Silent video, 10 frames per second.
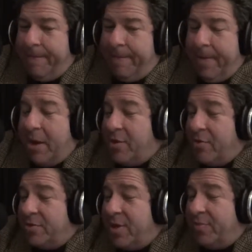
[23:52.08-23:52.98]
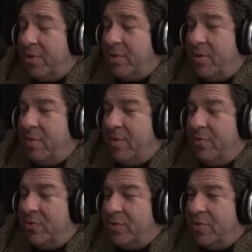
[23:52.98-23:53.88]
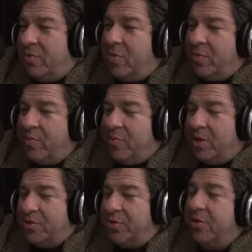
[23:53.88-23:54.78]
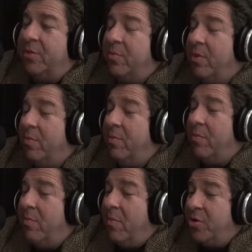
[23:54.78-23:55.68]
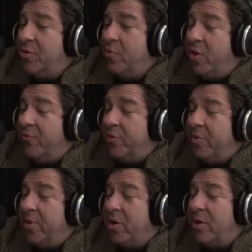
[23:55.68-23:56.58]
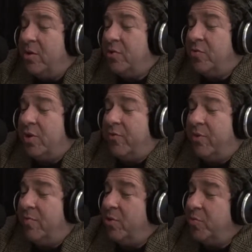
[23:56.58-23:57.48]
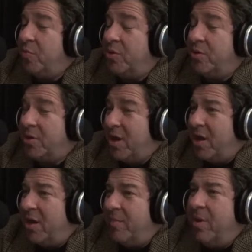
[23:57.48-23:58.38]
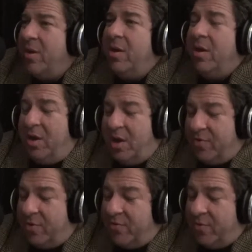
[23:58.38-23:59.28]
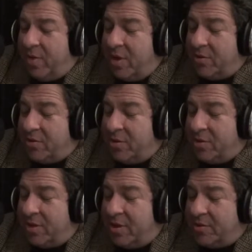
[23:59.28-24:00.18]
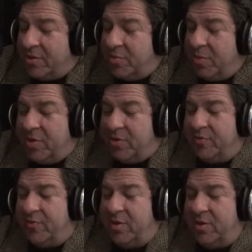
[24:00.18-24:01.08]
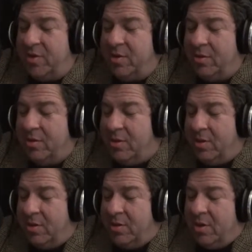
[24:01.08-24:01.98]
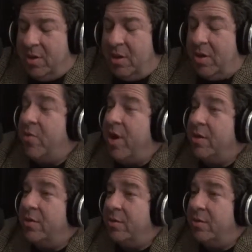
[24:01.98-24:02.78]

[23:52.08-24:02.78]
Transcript: and you accept it. You're saying, well, we're prosecuting much more African Americans. We're giving them much more time, and we're giving them higher sentences because of the correct,